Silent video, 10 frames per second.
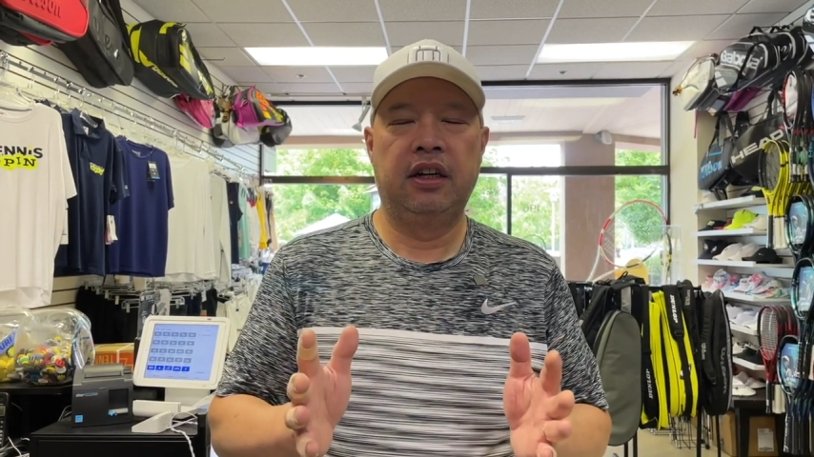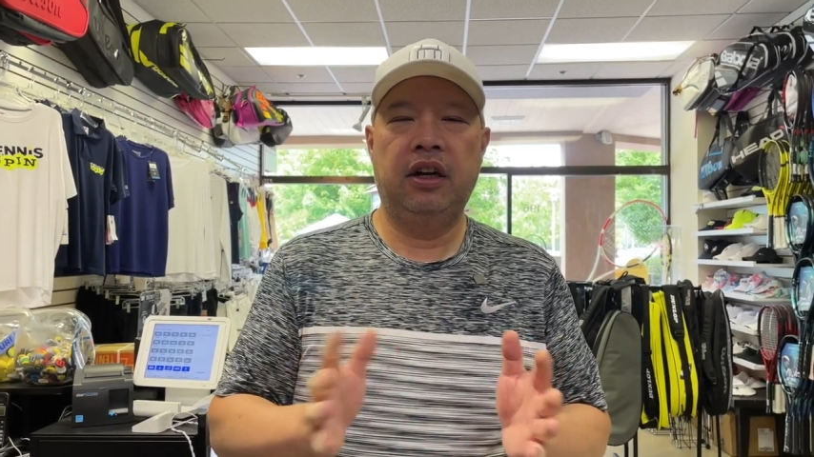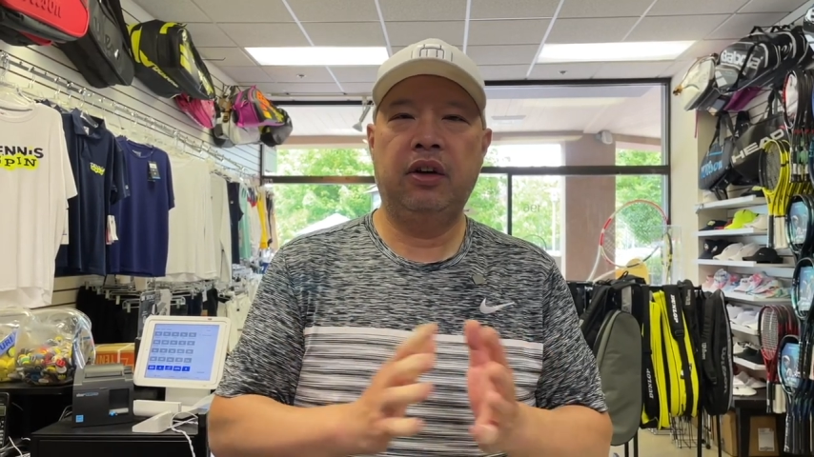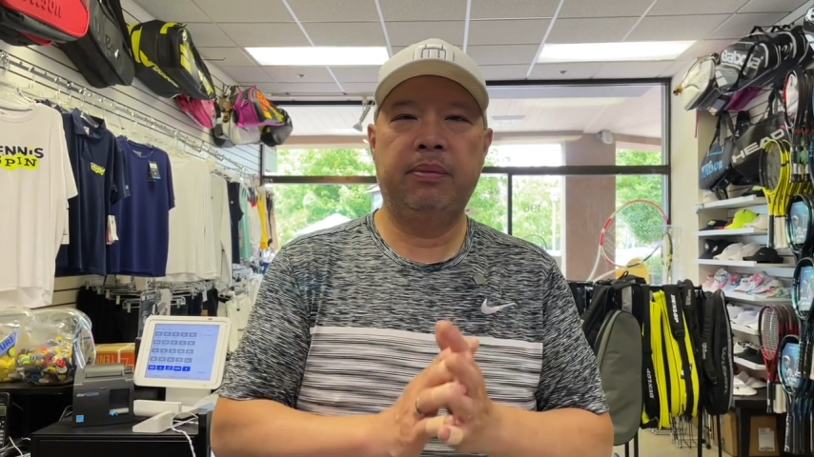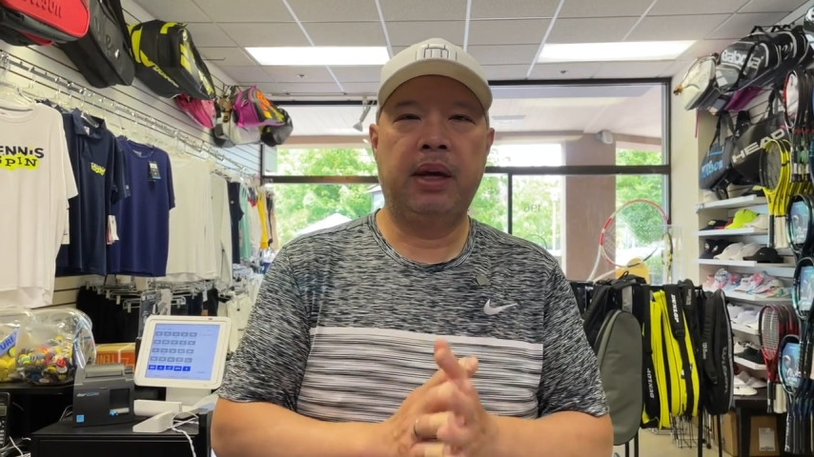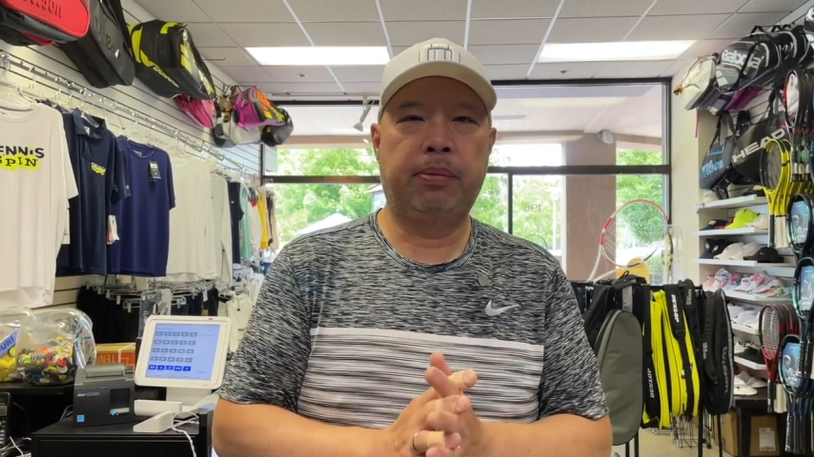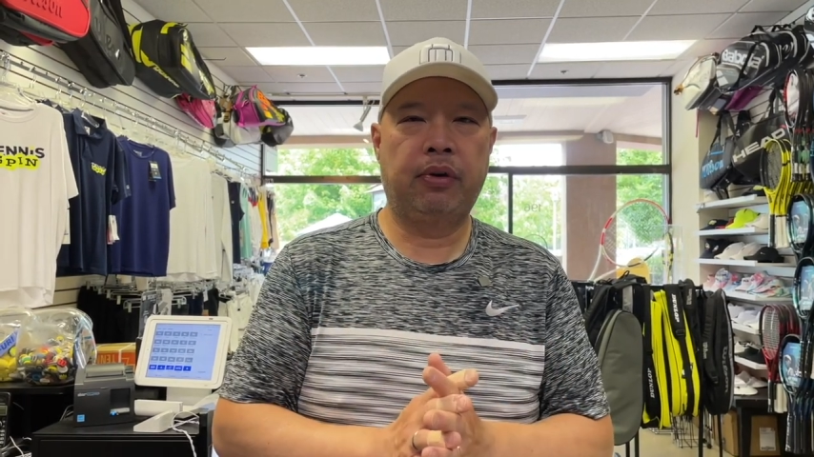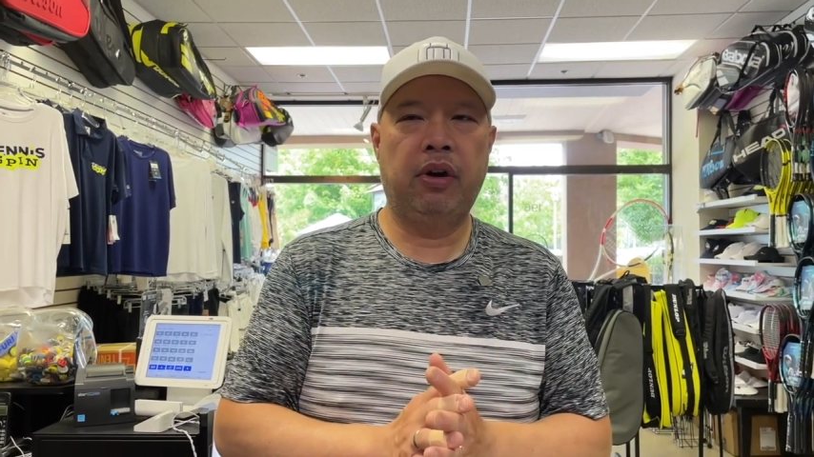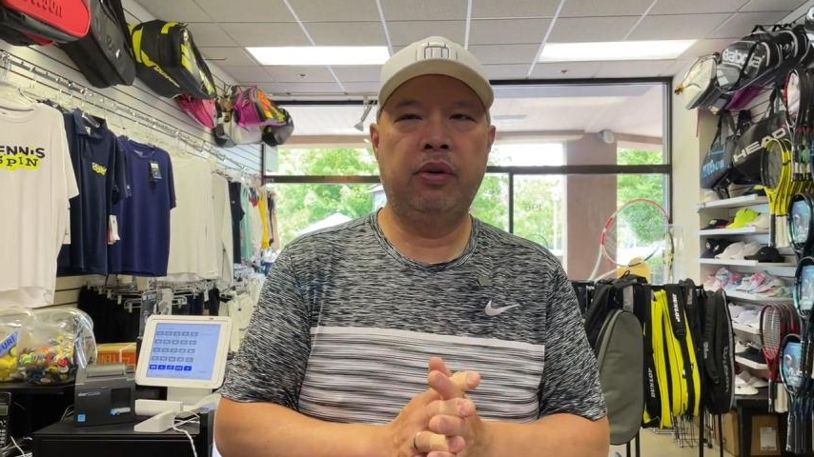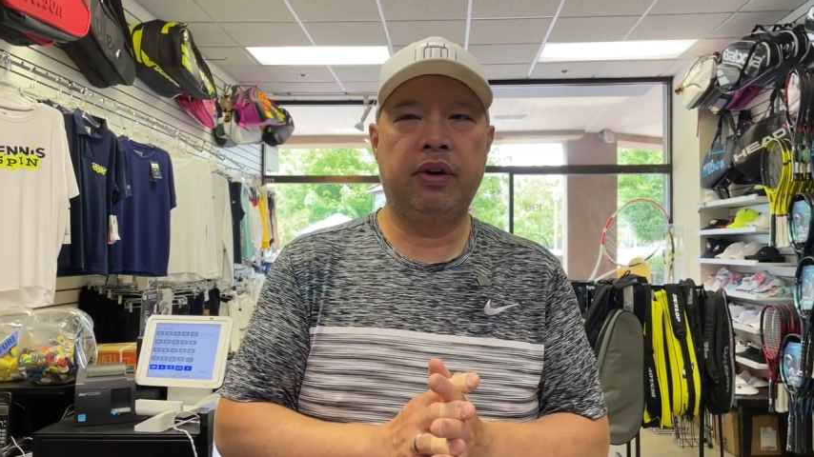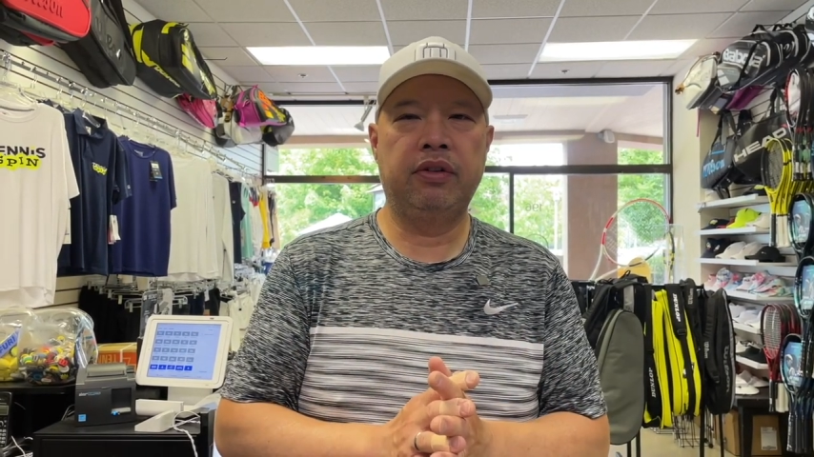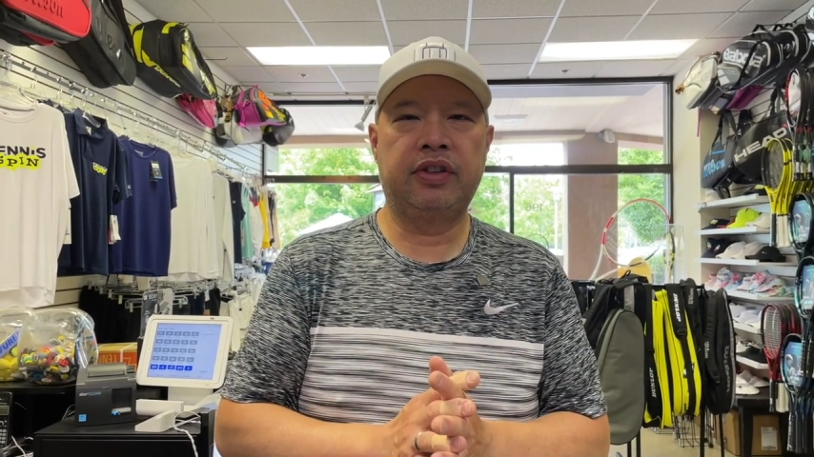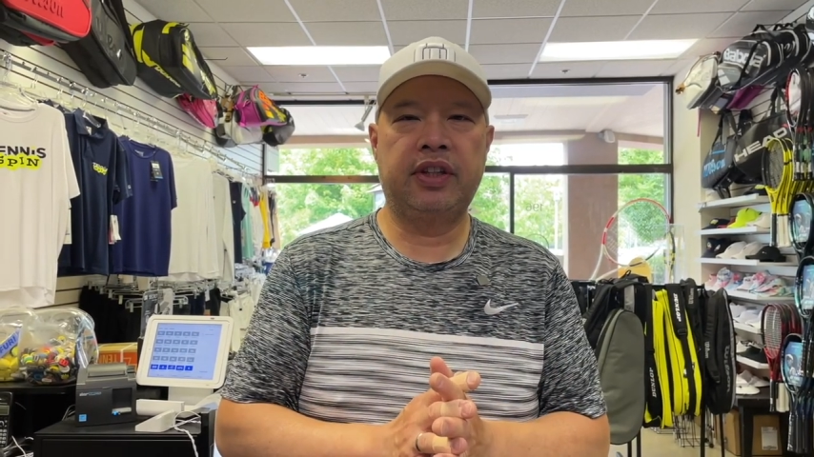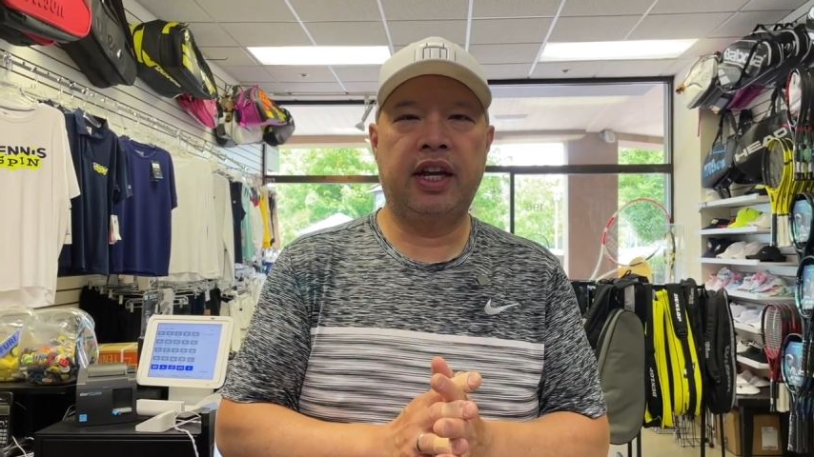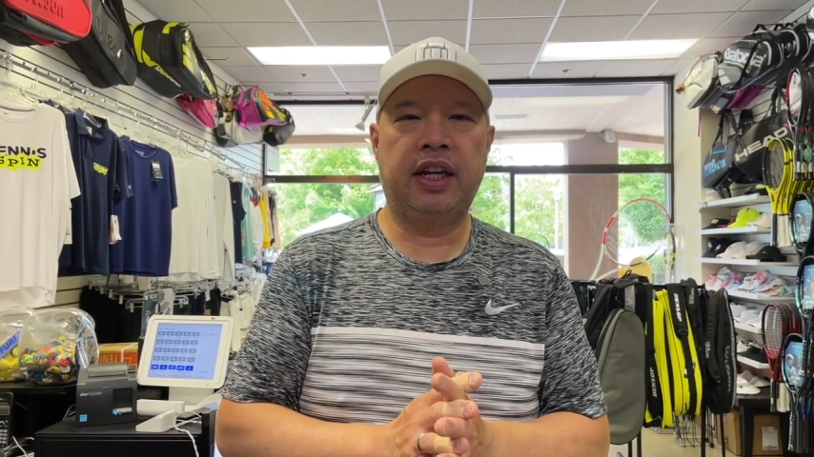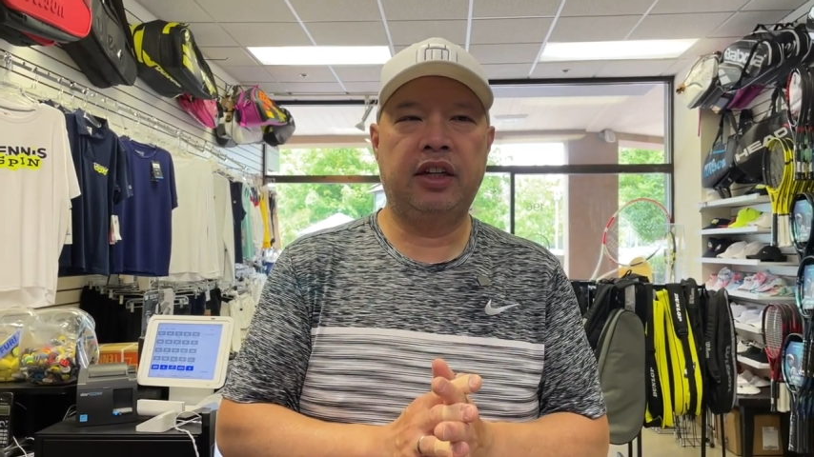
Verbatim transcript: "Oh, my pro said